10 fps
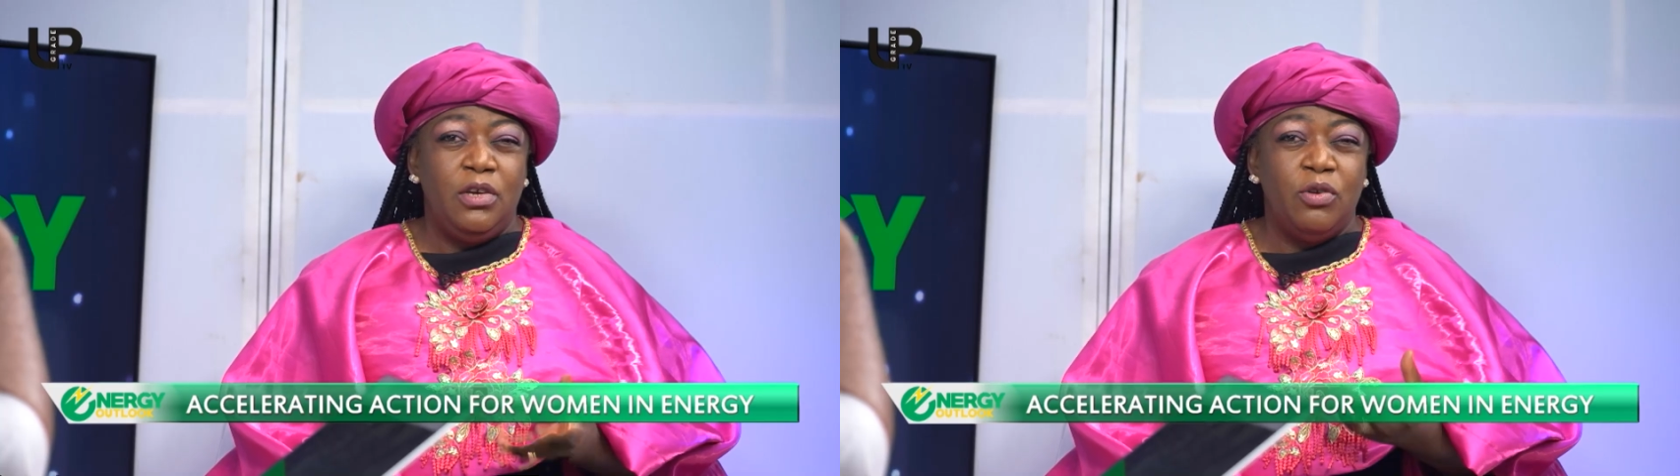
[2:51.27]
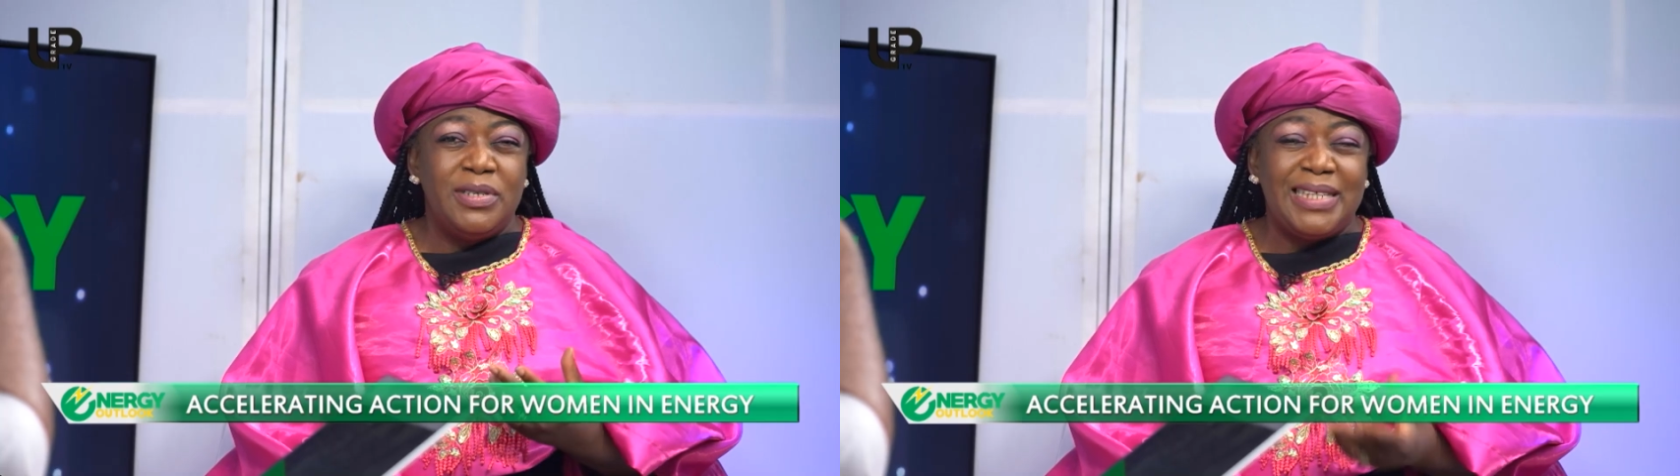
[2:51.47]

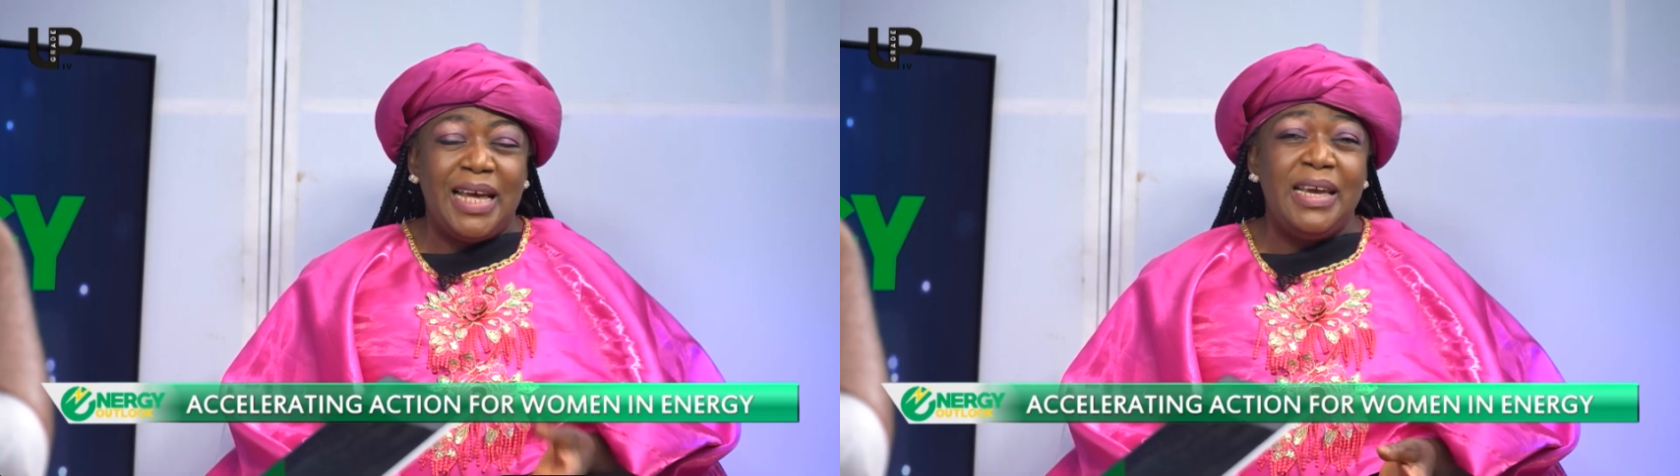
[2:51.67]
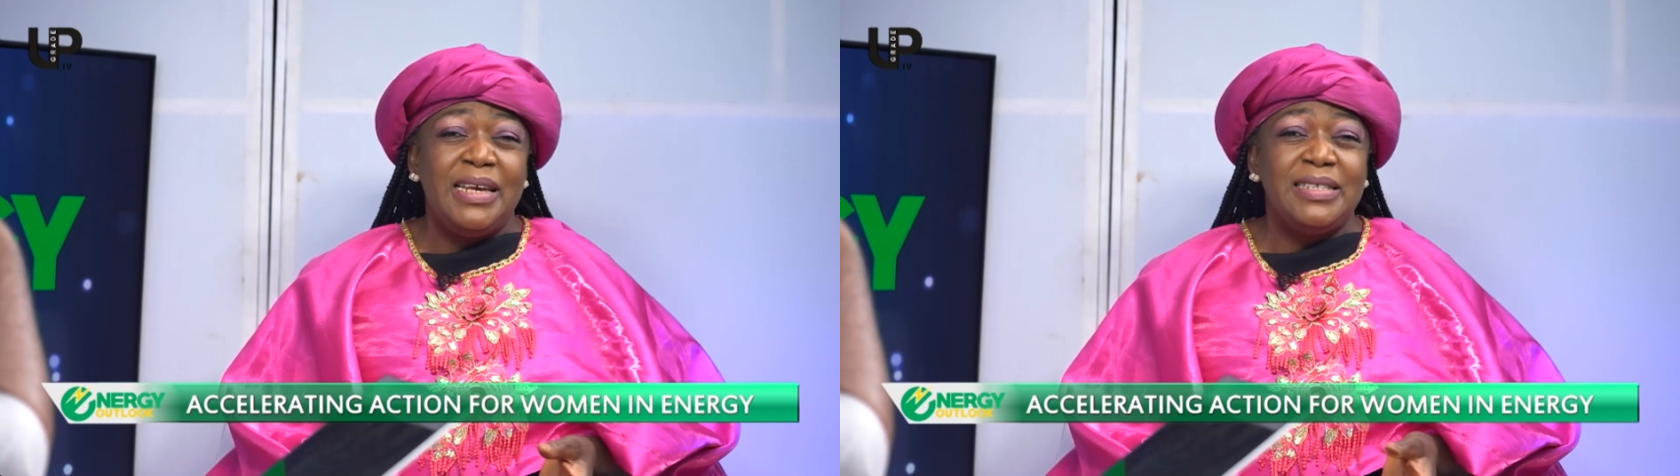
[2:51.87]

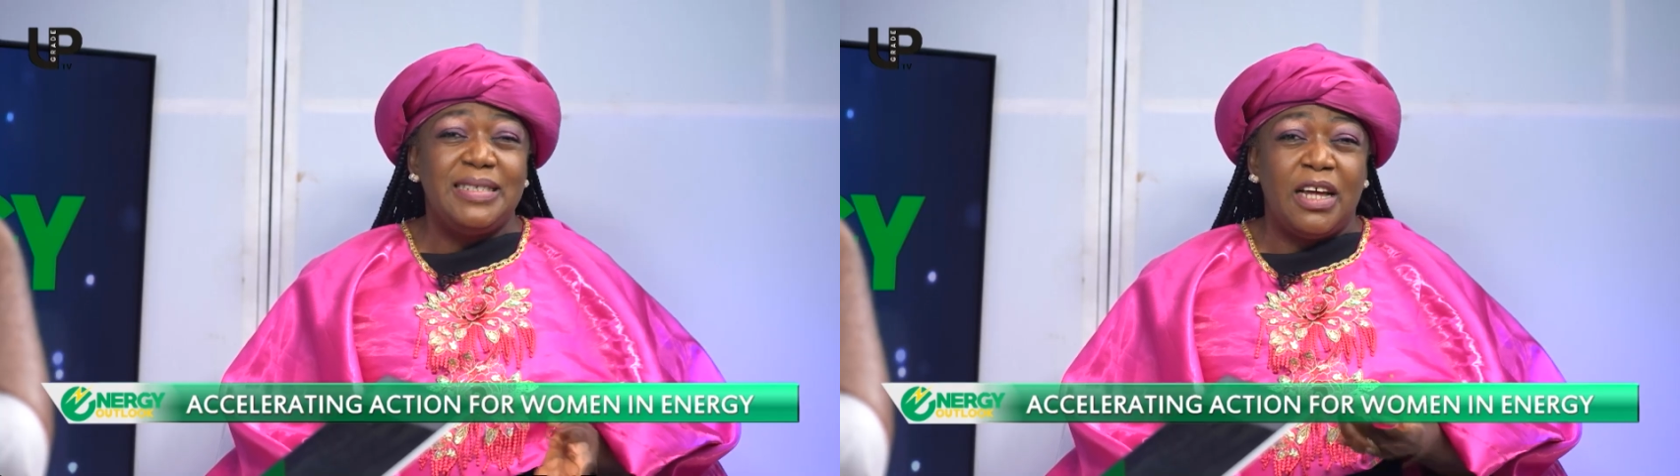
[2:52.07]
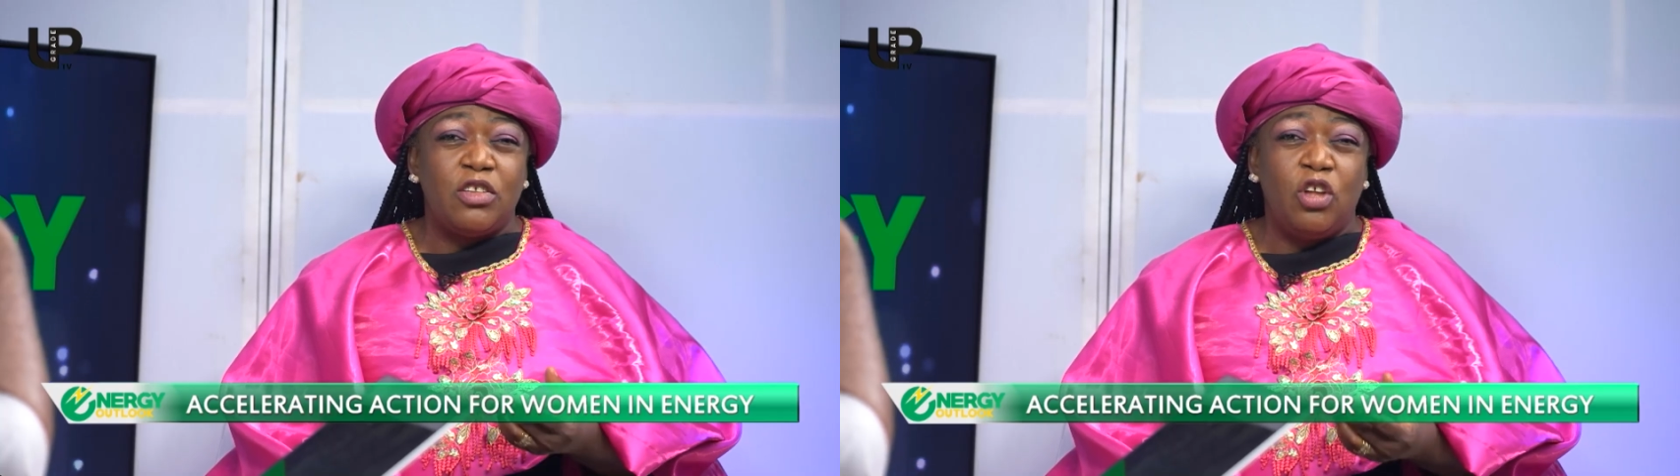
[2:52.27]
Science,
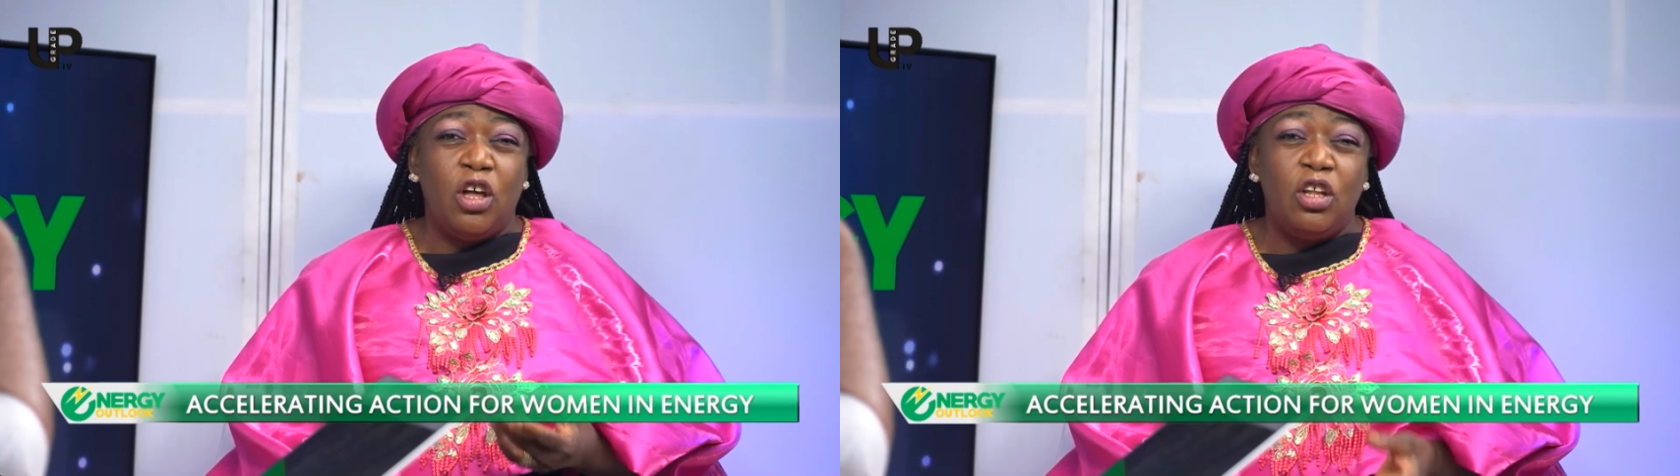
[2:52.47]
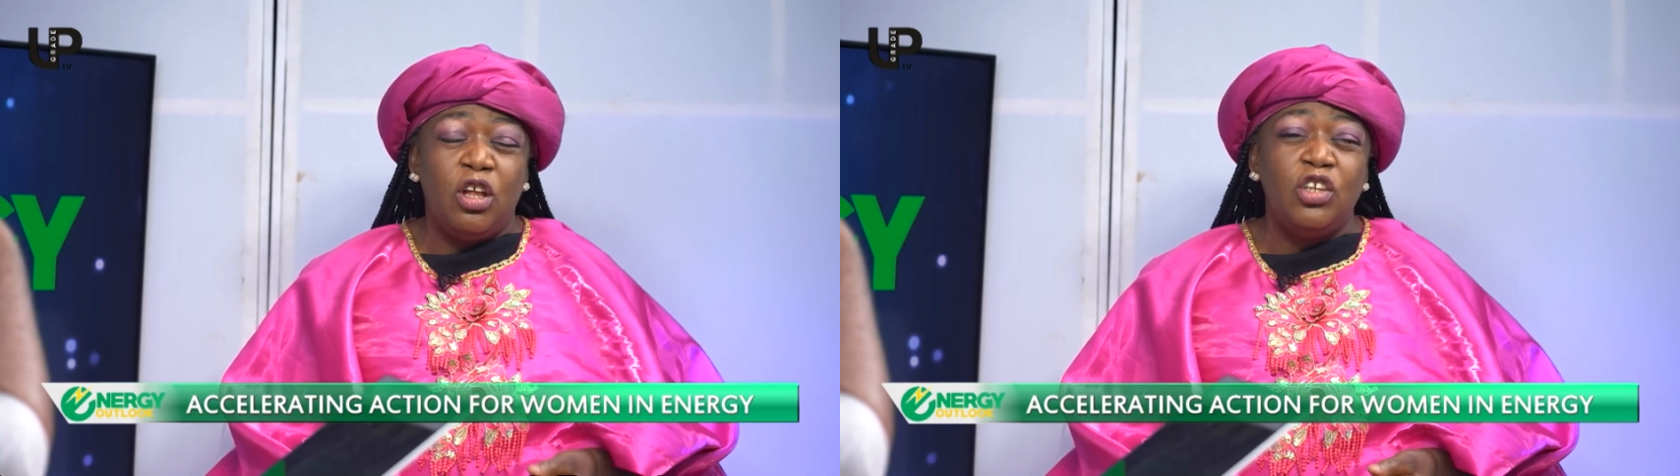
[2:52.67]

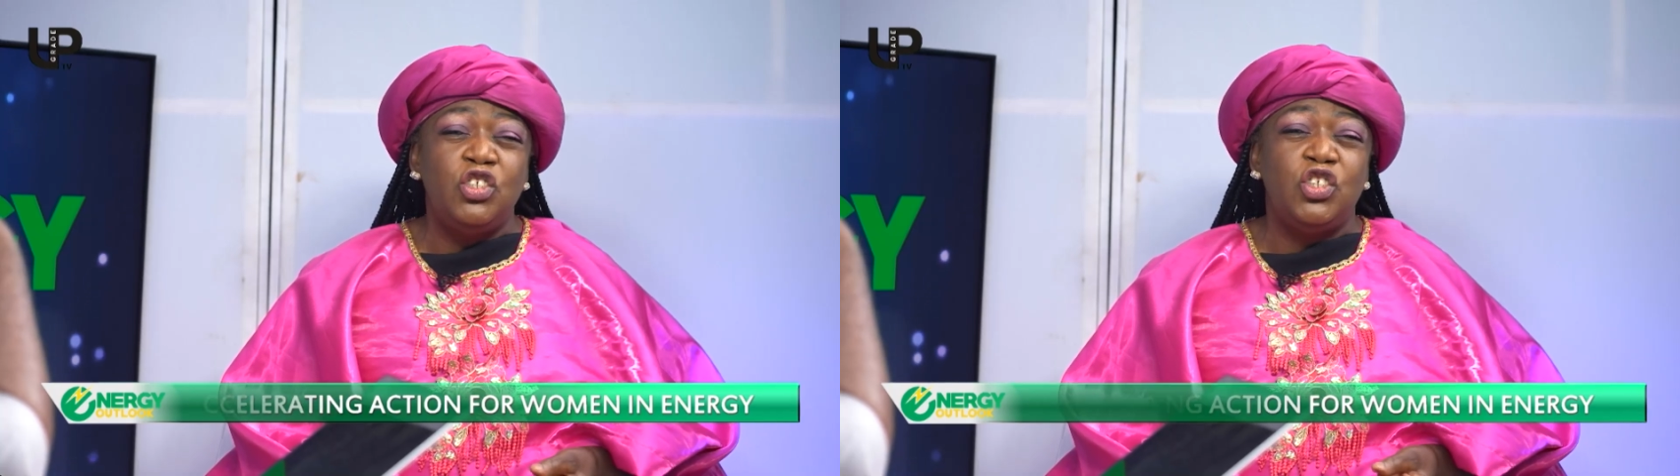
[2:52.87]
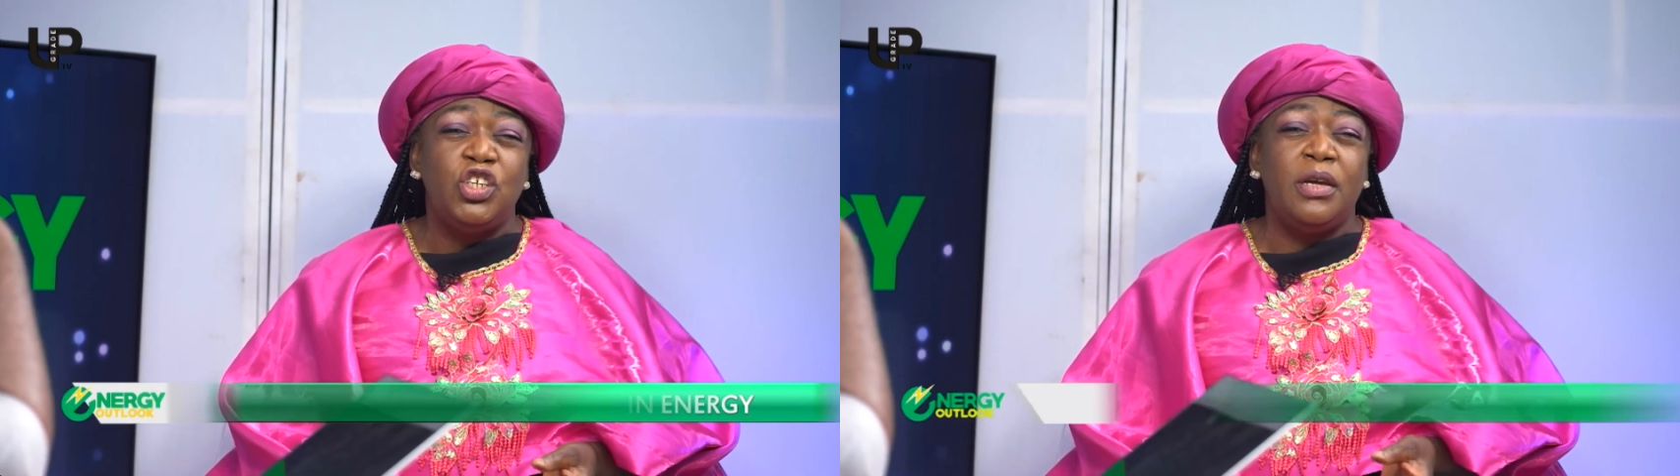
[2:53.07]

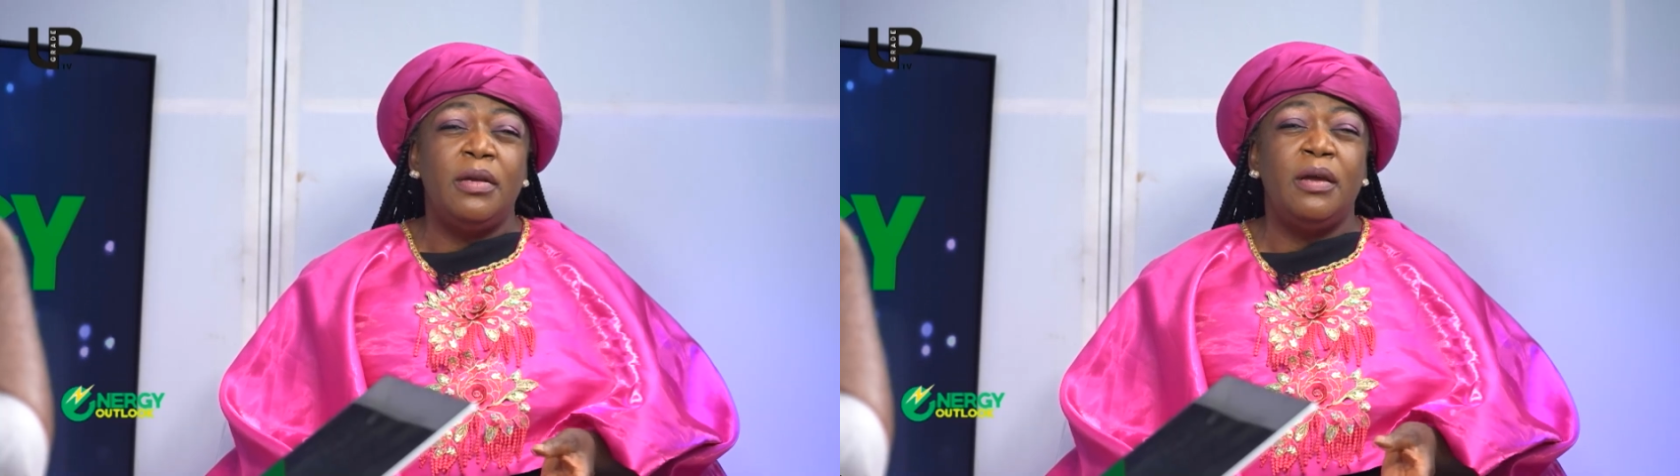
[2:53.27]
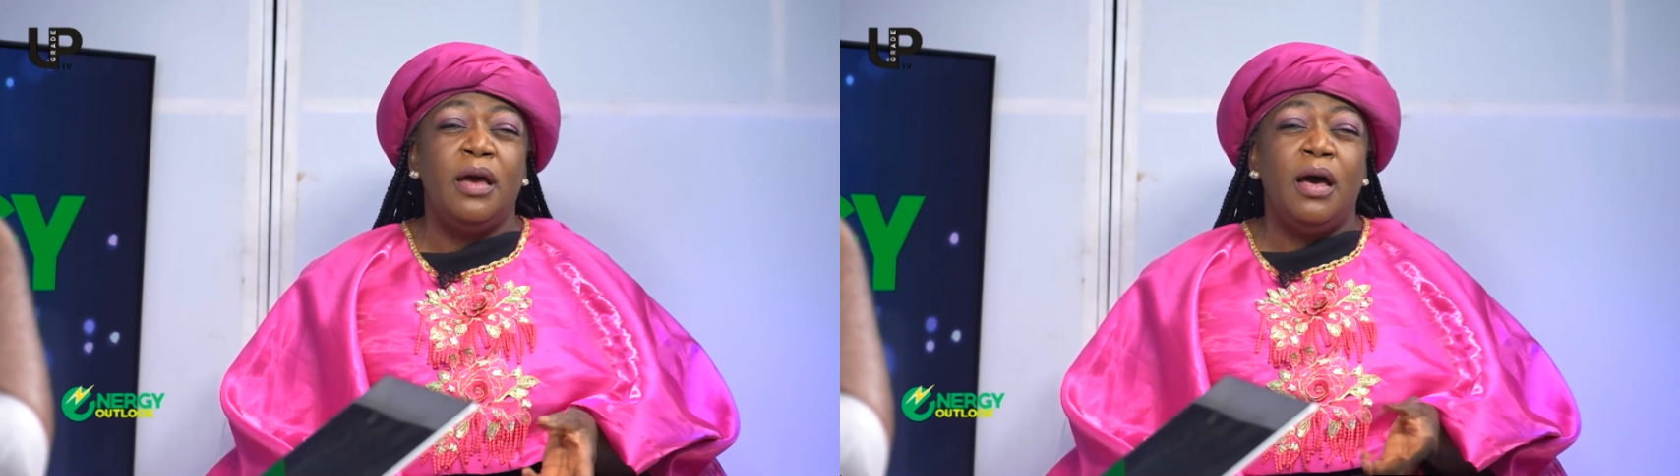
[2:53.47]
technology,